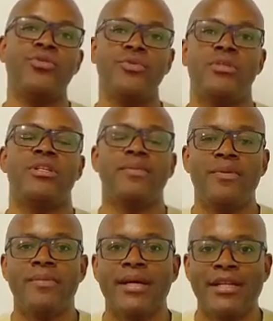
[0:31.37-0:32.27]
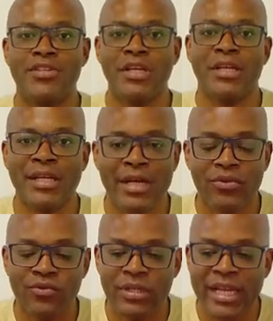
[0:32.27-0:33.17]
you always stopping by and checking
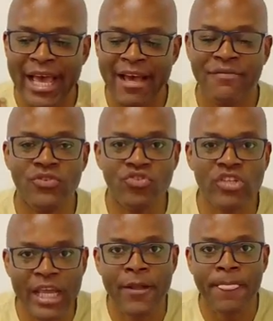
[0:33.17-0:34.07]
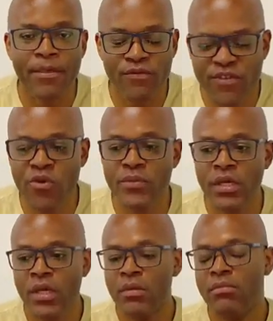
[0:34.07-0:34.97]
out what I have to say. You feel me?
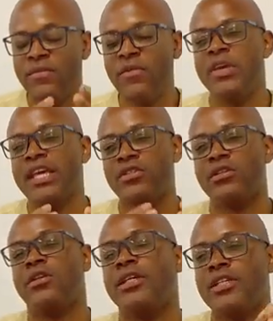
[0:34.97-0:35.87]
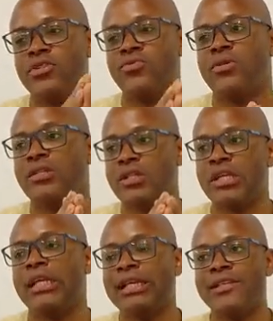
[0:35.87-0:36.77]
Before we get started, I just want to
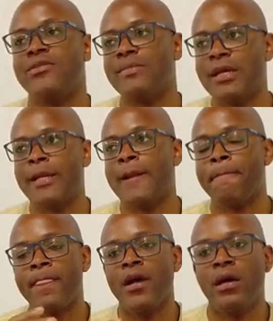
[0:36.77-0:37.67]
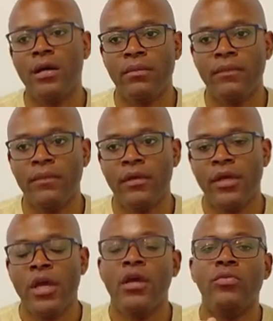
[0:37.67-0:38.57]
say this, man.
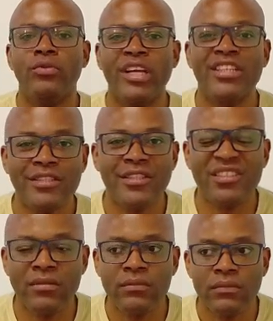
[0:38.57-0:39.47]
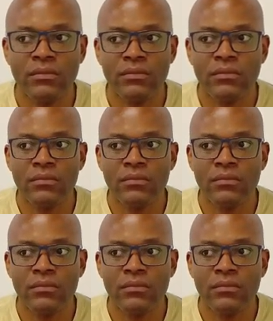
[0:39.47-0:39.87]
Racism